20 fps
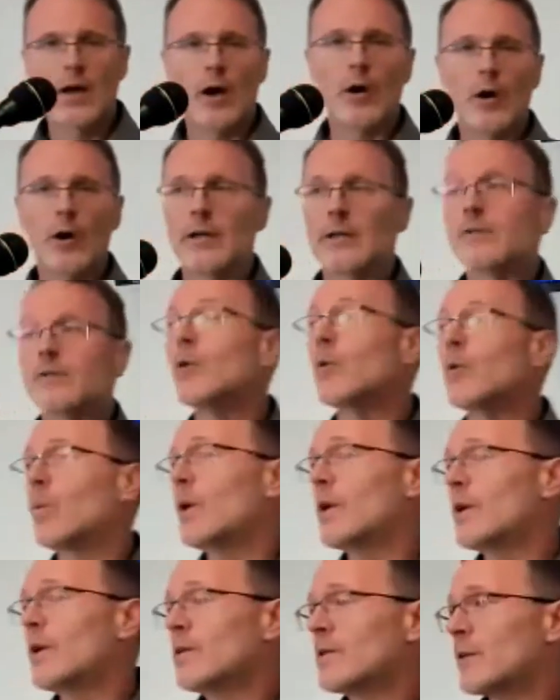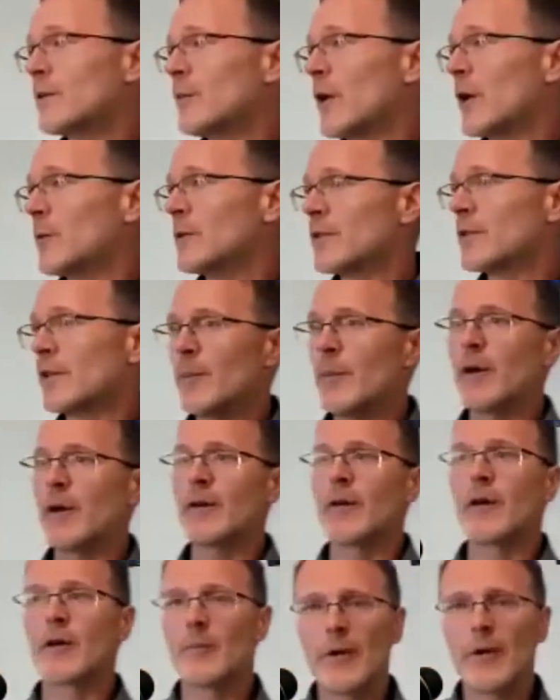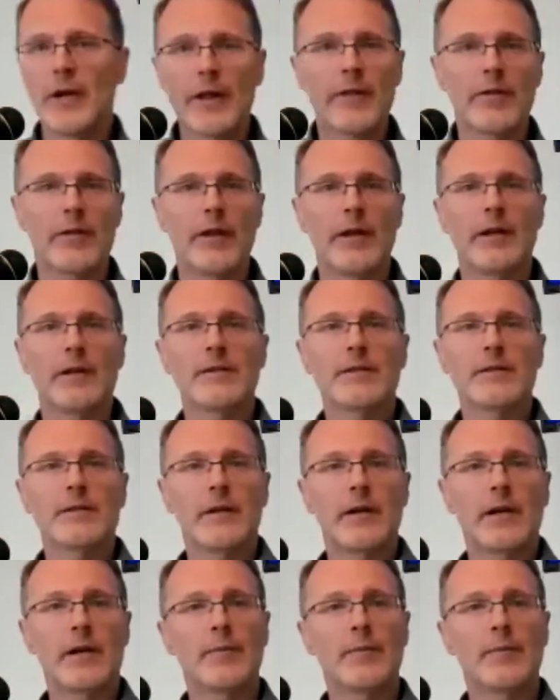All right, so what does the Bible say about God? Many things.